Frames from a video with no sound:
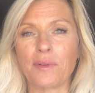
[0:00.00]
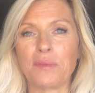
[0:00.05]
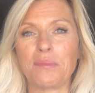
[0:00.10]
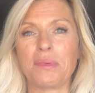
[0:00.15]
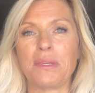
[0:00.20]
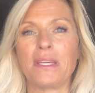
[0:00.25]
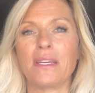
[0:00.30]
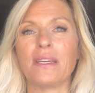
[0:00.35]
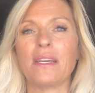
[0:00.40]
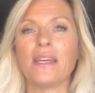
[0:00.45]
would
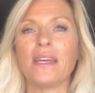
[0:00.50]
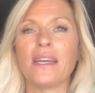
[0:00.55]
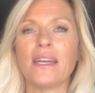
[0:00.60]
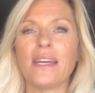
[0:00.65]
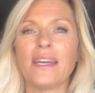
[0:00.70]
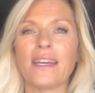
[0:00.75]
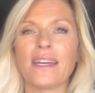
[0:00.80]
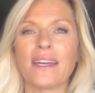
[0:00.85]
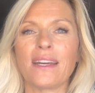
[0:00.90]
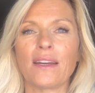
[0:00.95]
be
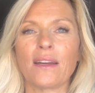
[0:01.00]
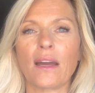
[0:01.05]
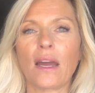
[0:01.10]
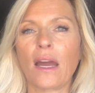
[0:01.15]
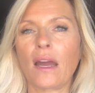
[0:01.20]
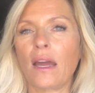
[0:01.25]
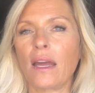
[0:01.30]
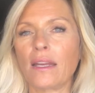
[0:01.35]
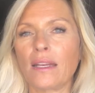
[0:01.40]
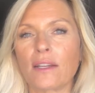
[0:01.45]

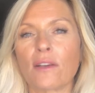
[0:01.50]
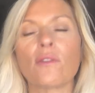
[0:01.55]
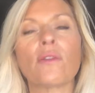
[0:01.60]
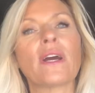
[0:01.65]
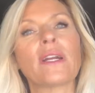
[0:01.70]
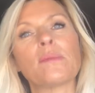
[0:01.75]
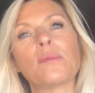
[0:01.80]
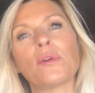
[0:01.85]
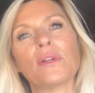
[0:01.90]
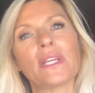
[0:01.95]
an
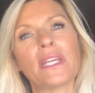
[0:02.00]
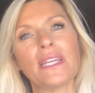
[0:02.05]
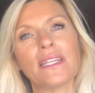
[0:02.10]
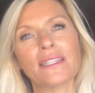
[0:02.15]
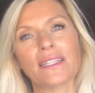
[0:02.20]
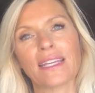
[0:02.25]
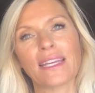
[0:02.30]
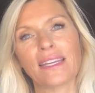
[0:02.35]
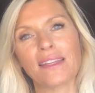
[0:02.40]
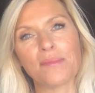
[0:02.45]
incredible
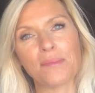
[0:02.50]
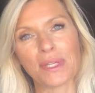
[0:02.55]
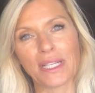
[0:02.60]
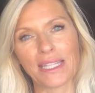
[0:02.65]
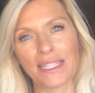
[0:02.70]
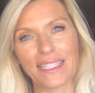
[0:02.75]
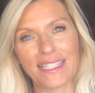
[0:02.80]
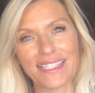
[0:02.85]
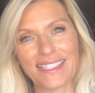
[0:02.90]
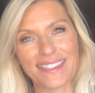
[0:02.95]
healing in the
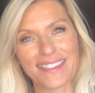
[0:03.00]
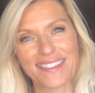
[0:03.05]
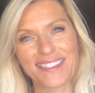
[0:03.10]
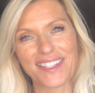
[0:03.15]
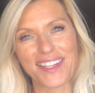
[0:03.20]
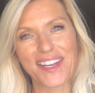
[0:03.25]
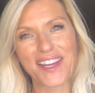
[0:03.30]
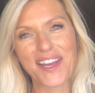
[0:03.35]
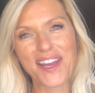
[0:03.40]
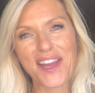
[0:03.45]
Middle
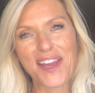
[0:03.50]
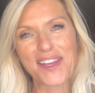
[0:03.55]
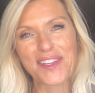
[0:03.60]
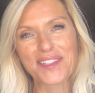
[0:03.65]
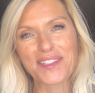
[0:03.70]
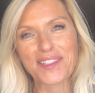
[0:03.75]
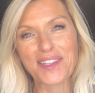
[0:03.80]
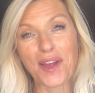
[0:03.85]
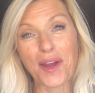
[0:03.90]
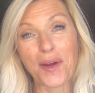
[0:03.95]
East.
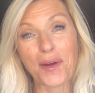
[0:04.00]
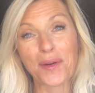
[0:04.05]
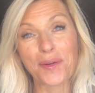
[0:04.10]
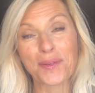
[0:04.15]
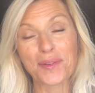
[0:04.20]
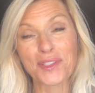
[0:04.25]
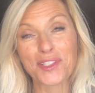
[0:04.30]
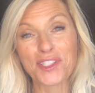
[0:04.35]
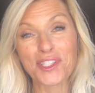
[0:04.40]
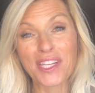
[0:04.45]

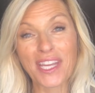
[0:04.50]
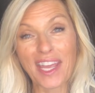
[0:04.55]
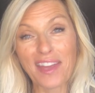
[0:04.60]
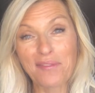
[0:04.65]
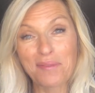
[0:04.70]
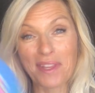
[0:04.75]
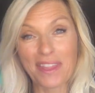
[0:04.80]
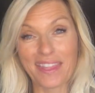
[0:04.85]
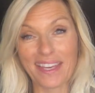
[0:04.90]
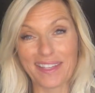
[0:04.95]
So she
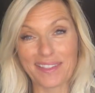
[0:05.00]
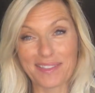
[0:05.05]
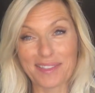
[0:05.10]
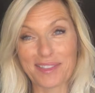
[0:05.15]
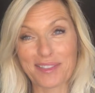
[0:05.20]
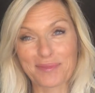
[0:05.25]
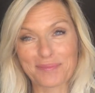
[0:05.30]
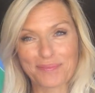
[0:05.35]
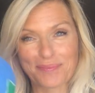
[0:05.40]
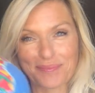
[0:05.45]
gave me
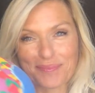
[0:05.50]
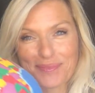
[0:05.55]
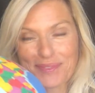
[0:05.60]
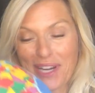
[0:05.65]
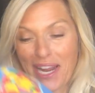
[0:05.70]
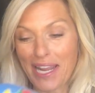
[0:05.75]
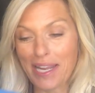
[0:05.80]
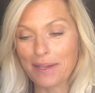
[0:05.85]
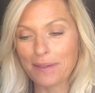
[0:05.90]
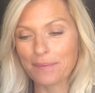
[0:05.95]
this,
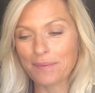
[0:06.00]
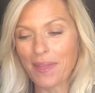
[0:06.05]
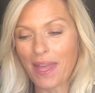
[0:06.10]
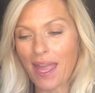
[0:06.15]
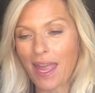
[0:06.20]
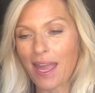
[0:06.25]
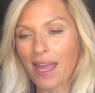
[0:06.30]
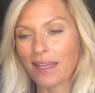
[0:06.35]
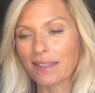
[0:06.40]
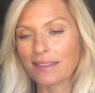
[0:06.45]
right?
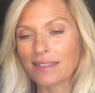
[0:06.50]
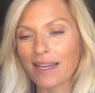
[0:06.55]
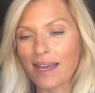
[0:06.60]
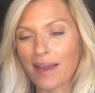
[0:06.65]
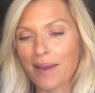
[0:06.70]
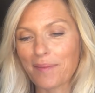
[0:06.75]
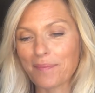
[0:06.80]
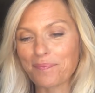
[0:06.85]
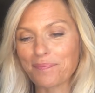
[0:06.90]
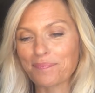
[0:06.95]
And
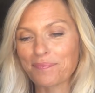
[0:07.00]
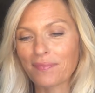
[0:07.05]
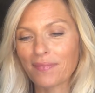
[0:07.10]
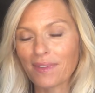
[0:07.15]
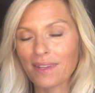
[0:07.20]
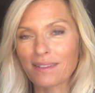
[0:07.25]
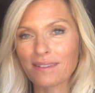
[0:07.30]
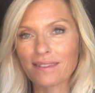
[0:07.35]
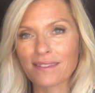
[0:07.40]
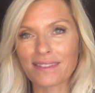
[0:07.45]
I
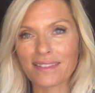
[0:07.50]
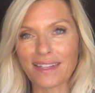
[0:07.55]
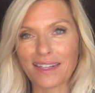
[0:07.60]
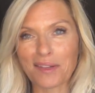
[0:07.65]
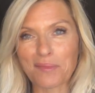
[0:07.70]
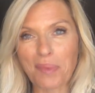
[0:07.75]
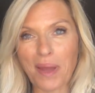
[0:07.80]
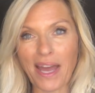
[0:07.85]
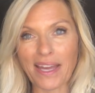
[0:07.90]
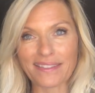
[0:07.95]
was
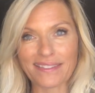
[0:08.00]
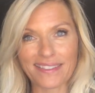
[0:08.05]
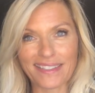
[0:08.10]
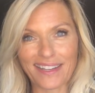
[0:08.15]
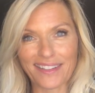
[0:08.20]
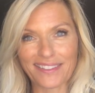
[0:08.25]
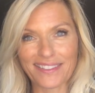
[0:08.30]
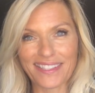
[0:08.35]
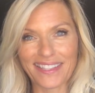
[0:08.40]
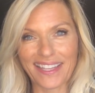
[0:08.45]
gonna pass it
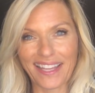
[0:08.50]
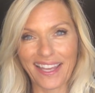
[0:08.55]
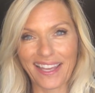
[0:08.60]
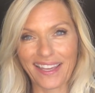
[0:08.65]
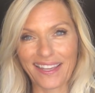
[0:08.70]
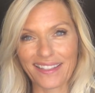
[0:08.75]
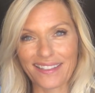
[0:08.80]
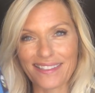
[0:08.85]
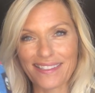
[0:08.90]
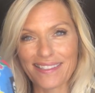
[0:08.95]
out to the
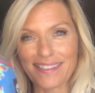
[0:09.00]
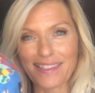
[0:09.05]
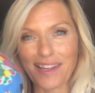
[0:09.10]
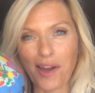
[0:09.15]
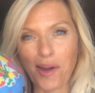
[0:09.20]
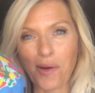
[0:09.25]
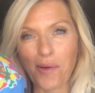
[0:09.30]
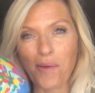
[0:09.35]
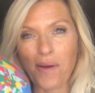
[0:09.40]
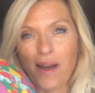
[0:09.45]
kids.
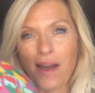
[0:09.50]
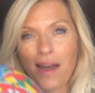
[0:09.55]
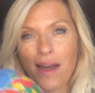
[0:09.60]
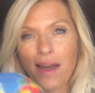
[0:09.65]
So